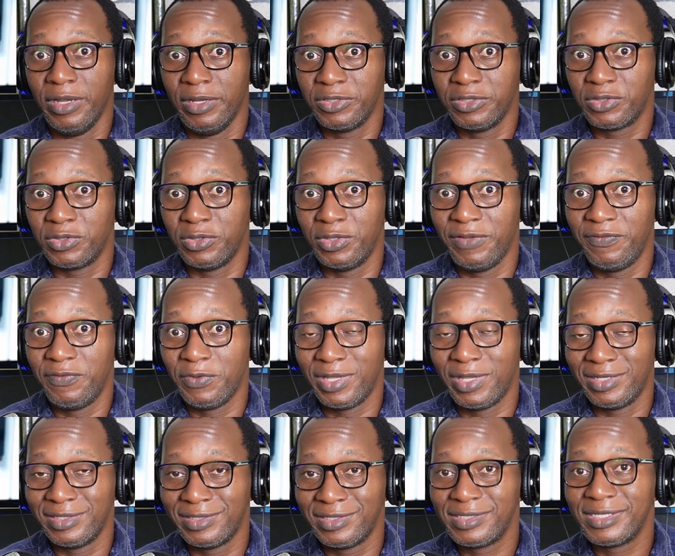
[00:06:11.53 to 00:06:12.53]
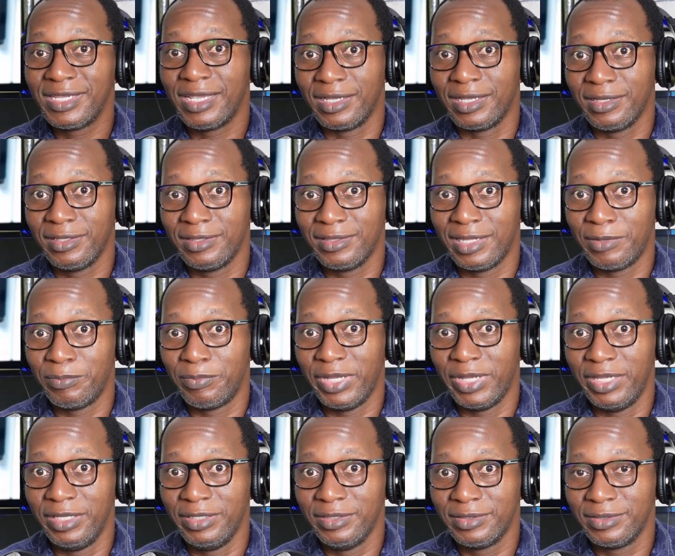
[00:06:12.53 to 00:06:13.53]
So if you can sing that
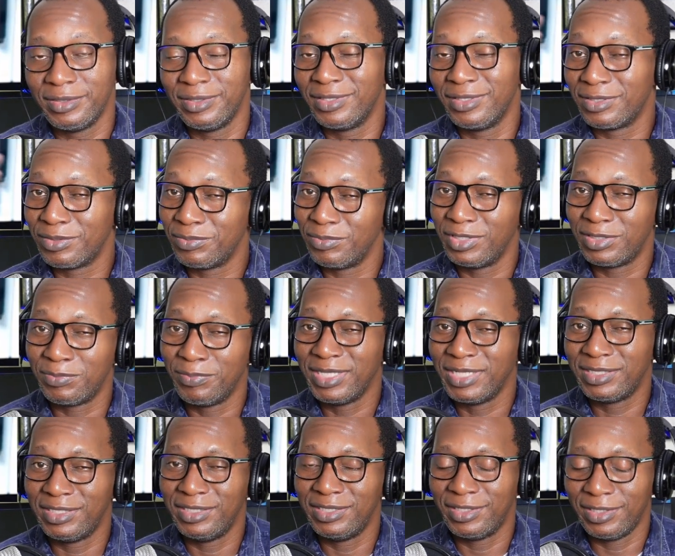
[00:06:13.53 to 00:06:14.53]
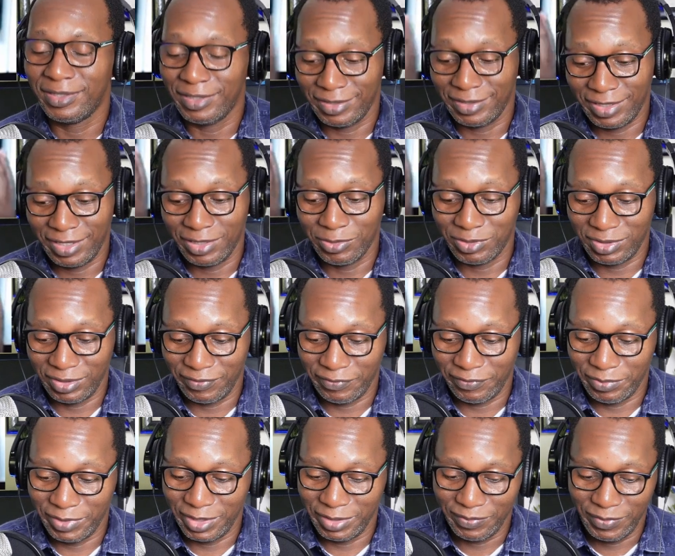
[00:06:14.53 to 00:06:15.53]
bass, it's much easier than counting
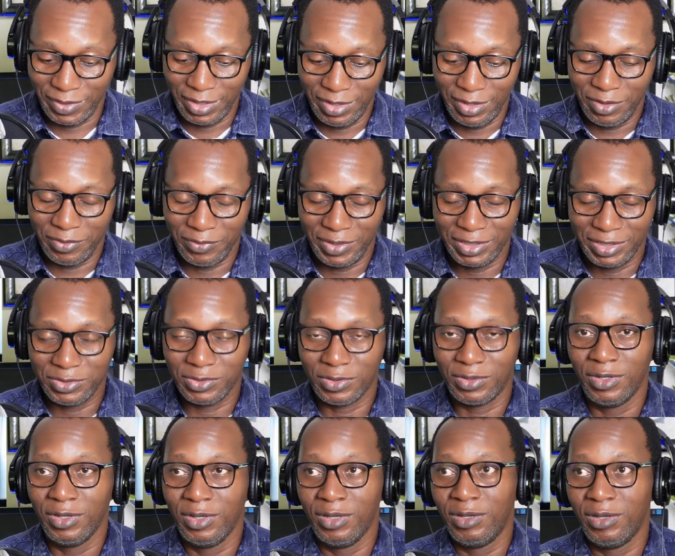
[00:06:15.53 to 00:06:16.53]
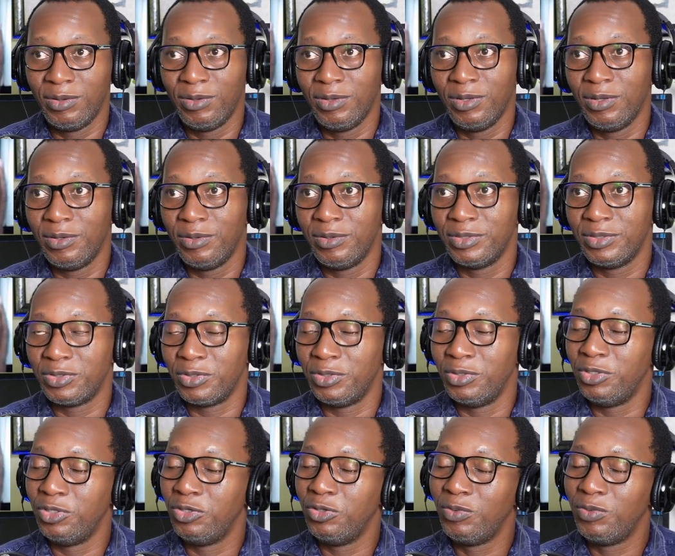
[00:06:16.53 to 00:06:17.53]
for me. Right, so
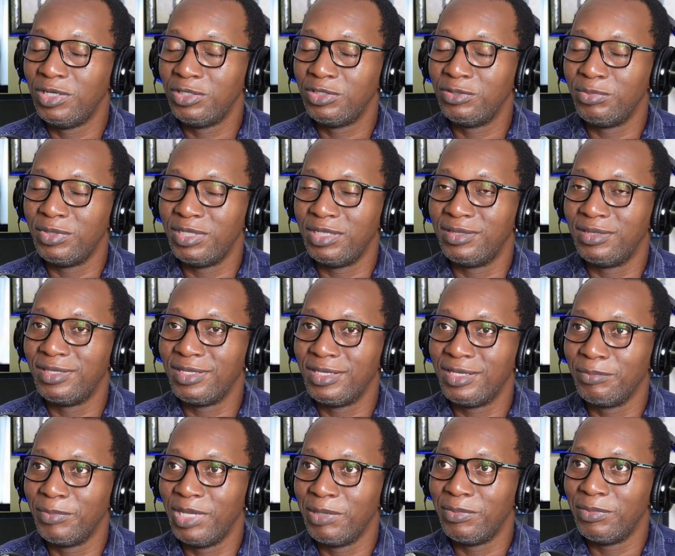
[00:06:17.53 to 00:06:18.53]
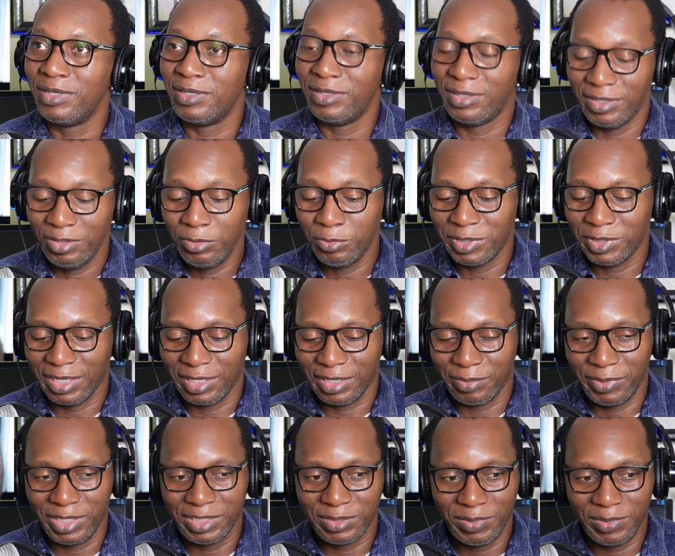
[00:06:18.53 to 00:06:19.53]
you want to be thinking maybe a little bit like a
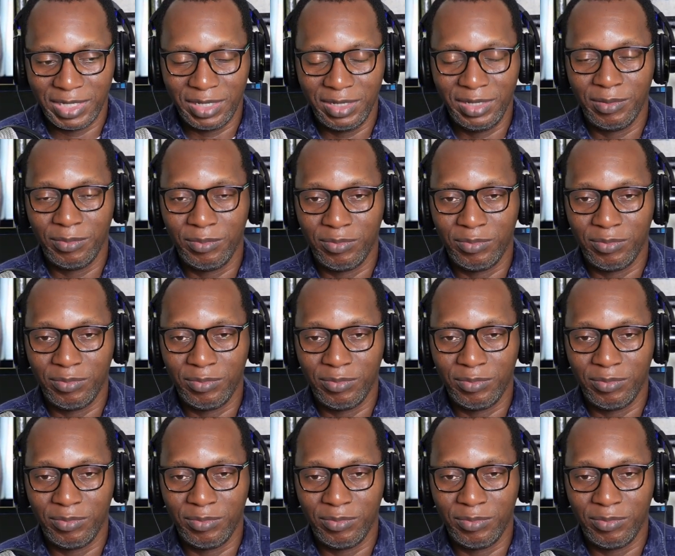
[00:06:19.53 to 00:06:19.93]
bass player.